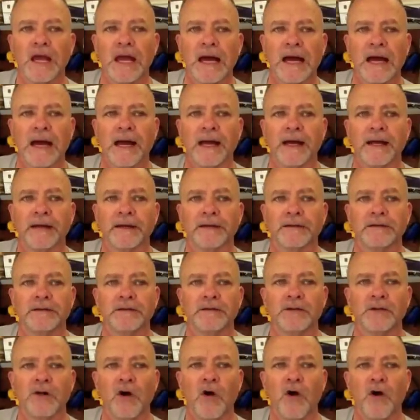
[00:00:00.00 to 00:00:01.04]
I
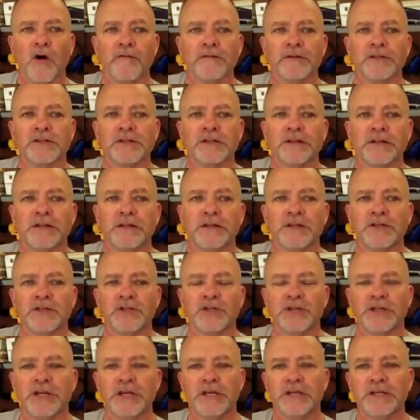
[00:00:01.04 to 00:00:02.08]
harvested
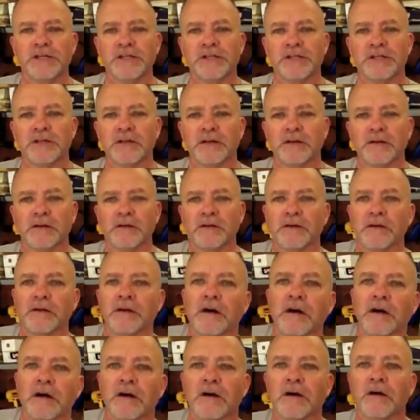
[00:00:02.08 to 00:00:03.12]
this yeast,
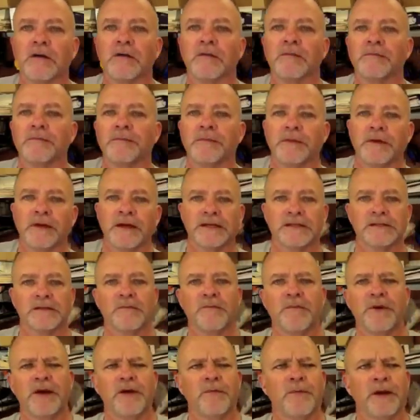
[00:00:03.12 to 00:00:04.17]
as I
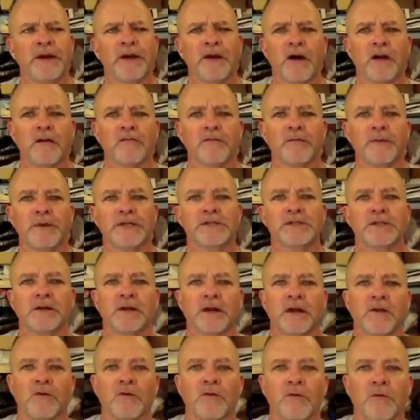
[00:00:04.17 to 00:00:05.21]
may or may not have
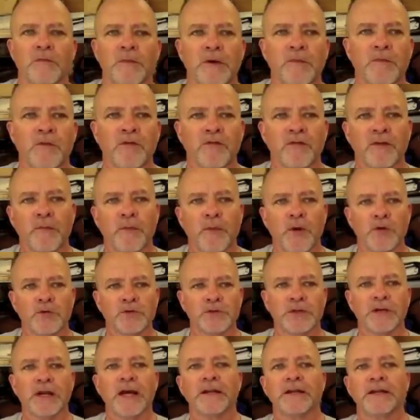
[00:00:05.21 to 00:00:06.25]
mentioned. I don't remember if I
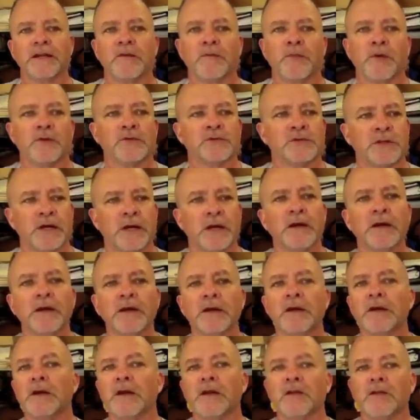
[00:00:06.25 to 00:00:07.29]
posted. I did post that.
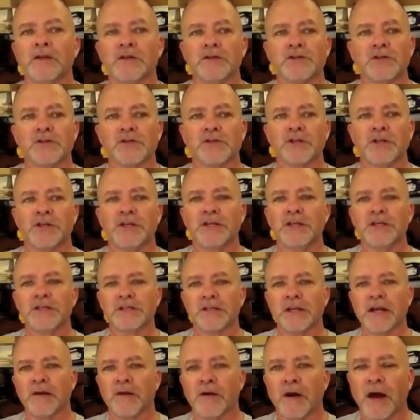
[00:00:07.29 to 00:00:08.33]
This is the
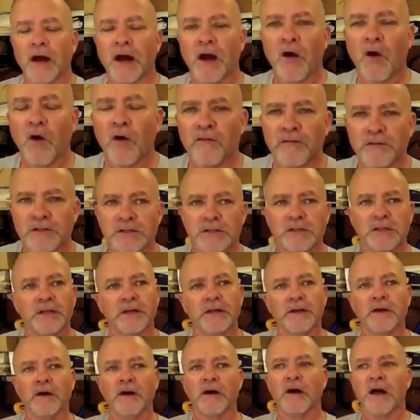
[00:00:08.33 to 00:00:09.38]
yeast that I
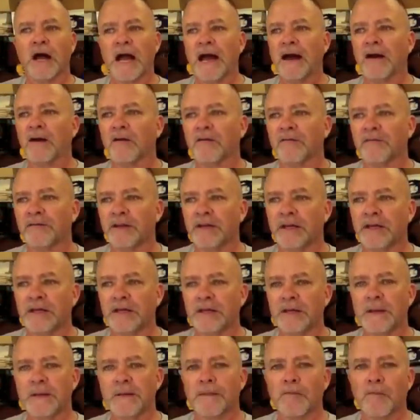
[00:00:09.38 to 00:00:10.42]
harvested out of
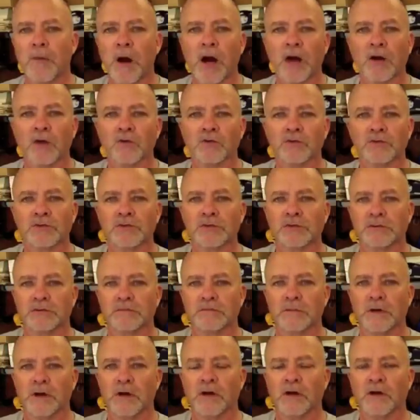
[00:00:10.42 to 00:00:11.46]
the bottles
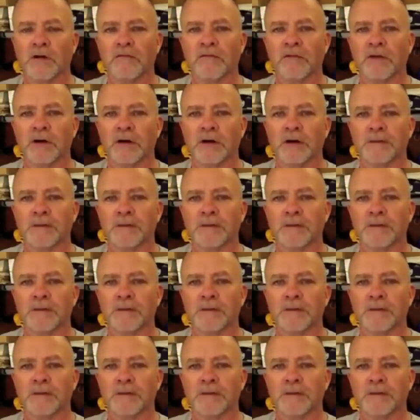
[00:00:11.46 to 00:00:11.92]
of